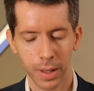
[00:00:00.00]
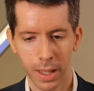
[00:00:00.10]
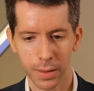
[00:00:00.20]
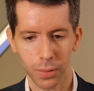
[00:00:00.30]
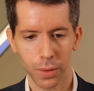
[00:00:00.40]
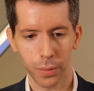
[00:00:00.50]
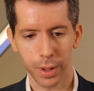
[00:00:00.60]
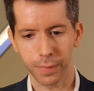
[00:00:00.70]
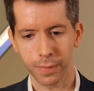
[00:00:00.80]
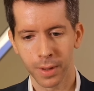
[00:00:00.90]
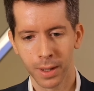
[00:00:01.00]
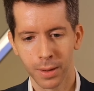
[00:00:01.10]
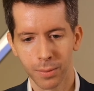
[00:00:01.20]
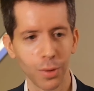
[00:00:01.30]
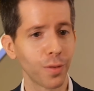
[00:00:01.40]
As you know, we've
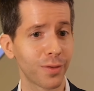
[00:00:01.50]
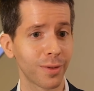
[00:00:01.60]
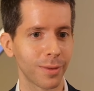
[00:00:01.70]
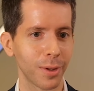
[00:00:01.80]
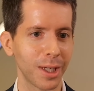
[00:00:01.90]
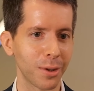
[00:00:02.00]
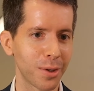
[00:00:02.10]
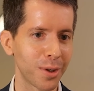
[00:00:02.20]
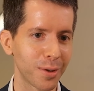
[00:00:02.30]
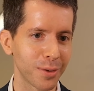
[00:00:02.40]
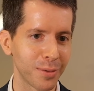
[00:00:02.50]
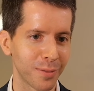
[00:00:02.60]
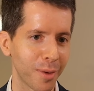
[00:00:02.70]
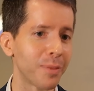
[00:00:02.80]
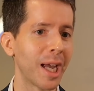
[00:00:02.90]
moved a year ago
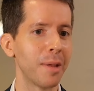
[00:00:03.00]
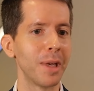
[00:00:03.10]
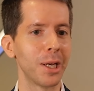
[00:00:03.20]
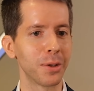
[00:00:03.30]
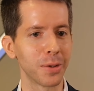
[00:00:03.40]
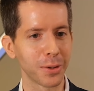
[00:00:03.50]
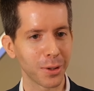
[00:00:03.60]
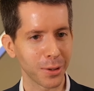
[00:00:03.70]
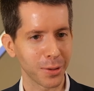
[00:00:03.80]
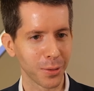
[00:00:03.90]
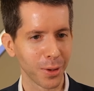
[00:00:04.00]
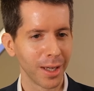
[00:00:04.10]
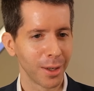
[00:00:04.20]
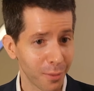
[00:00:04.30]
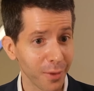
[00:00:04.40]
from 10 million users to
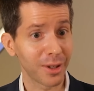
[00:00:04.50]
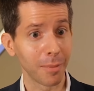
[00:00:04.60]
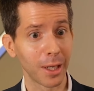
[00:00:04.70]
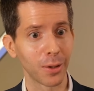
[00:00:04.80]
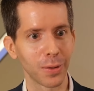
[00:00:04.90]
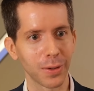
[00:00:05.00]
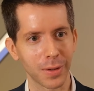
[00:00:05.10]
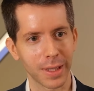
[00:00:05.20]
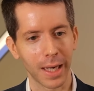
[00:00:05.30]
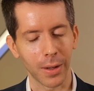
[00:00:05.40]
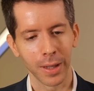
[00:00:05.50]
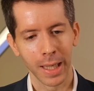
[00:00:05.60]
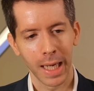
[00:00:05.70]
50 million users now.